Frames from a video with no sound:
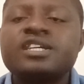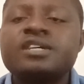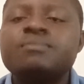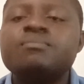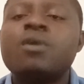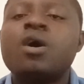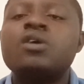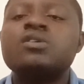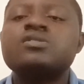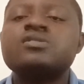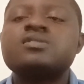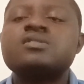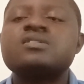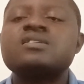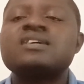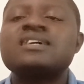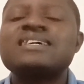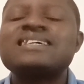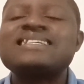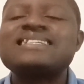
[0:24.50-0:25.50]
3
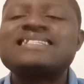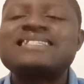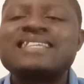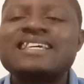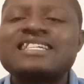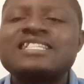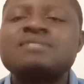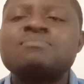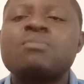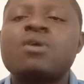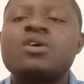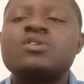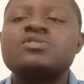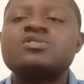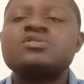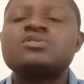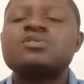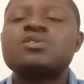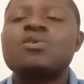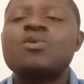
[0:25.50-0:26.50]
months, 6
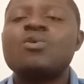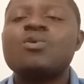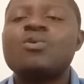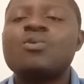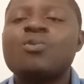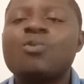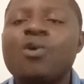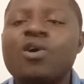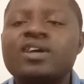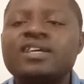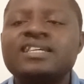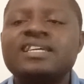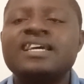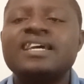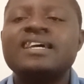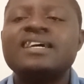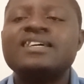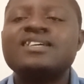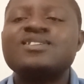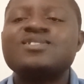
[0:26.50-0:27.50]
months, 1
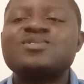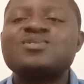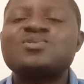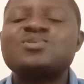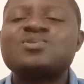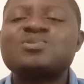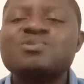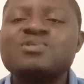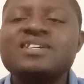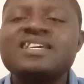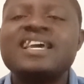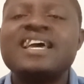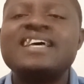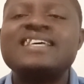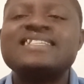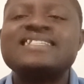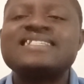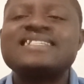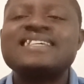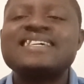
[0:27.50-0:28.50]
year, 2
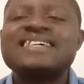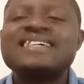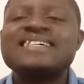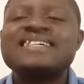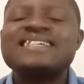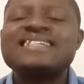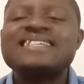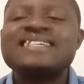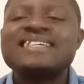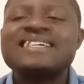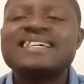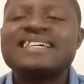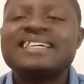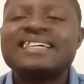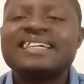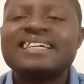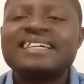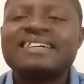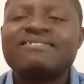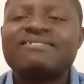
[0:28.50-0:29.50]
years,
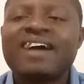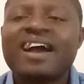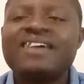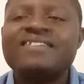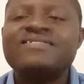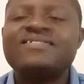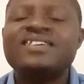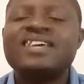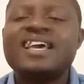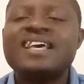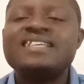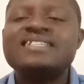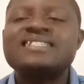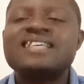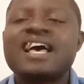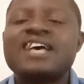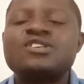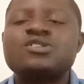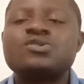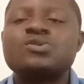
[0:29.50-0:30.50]
5
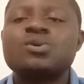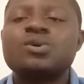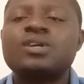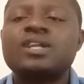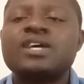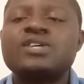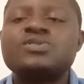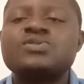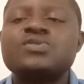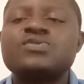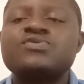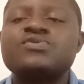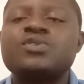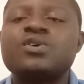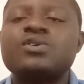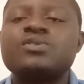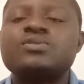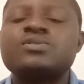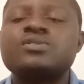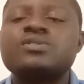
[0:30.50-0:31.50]
years, and so on and so
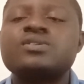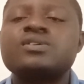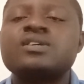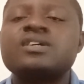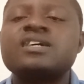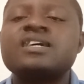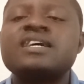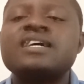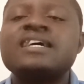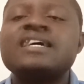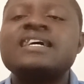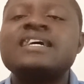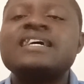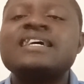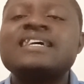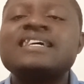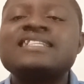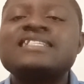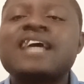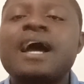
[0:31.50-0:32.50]
forth.
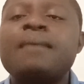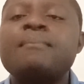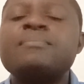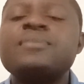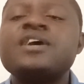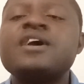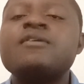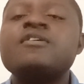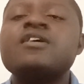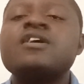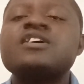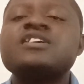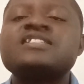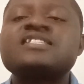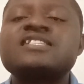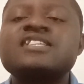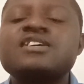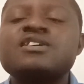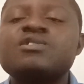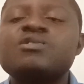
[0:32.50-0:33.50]
It can be
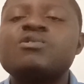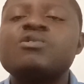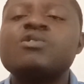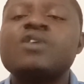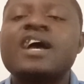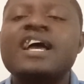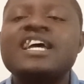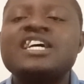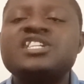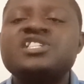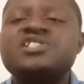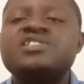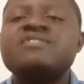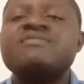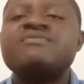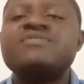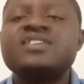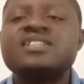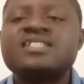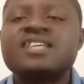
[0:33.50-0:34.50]
a single
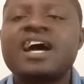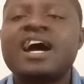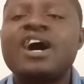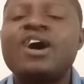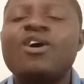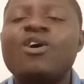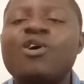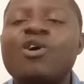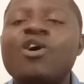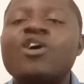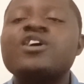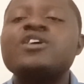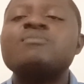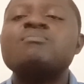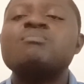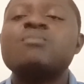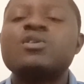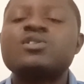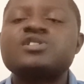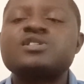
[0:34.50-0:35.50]
entry visa
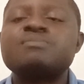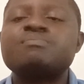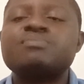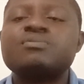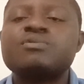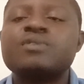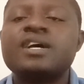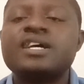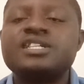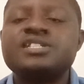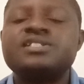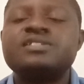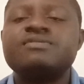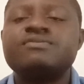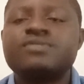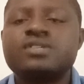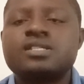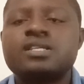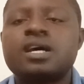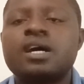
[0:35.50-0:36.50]
or a multiple
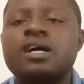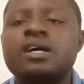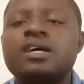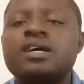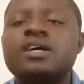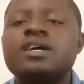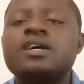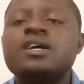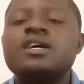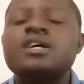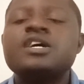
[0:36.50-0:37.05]
entry visa.